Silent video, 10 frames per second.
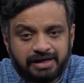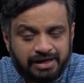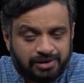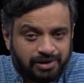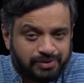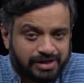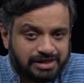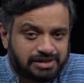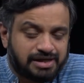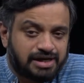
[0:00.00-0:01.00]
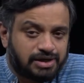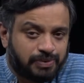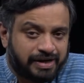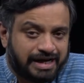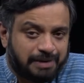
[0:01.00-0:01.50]
In contrast,
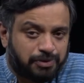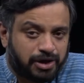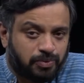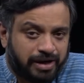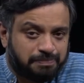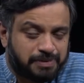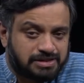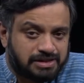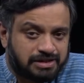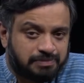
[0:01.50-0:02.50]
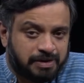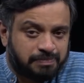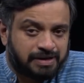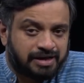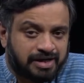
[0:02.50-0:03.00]
28.1% of the
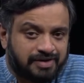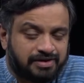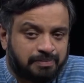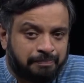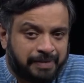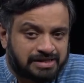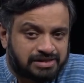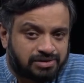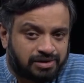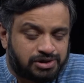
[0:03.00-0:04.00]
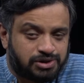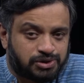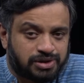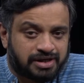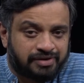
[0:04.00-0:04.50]
people agree with a mixed
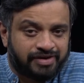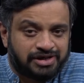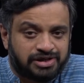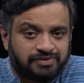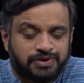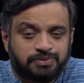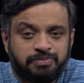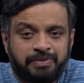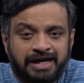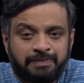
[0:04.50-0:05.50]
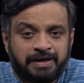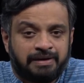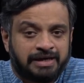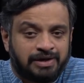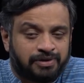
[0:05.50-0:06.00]
constitutional convention which would be made up
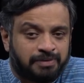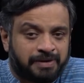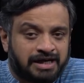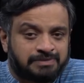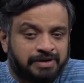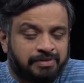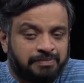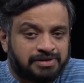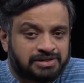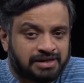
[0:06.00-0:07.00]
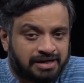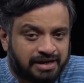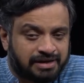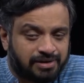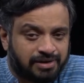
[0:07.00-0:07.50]
in equal parts by members of the
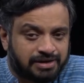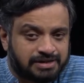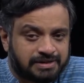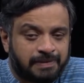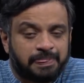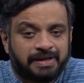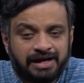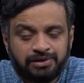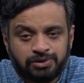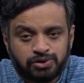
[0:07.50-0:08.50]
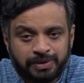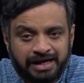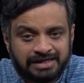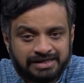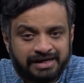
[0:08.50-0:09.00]
current Congress and those who are
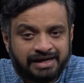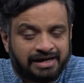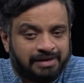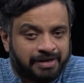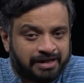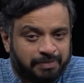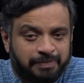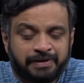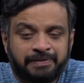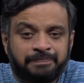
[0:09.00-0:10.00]
elected directly by the people.